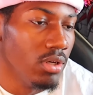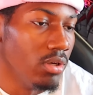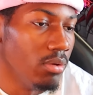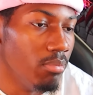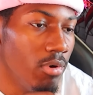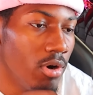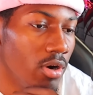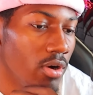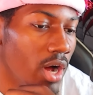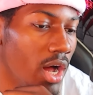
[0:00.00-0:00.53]

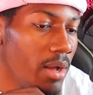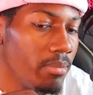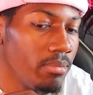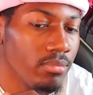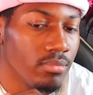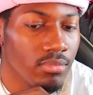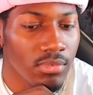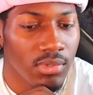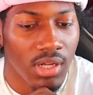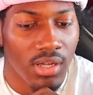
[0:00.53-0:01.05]
bro,
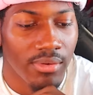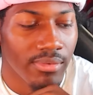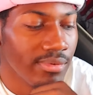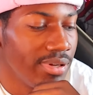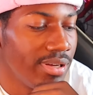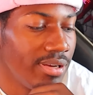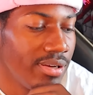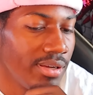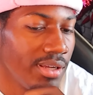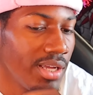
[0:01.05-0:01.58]
I'm
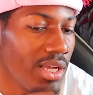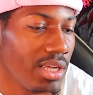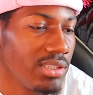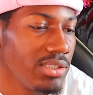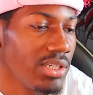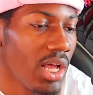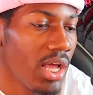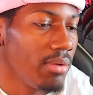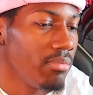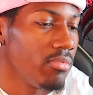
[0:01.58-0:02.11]

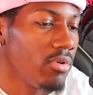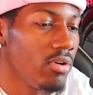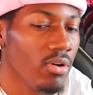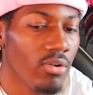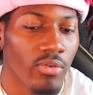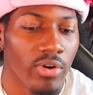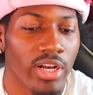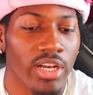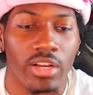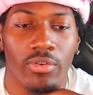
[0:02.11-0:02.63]

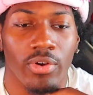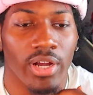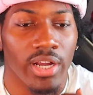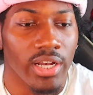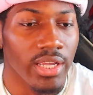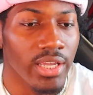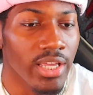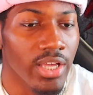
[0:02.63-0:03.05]
already ready to get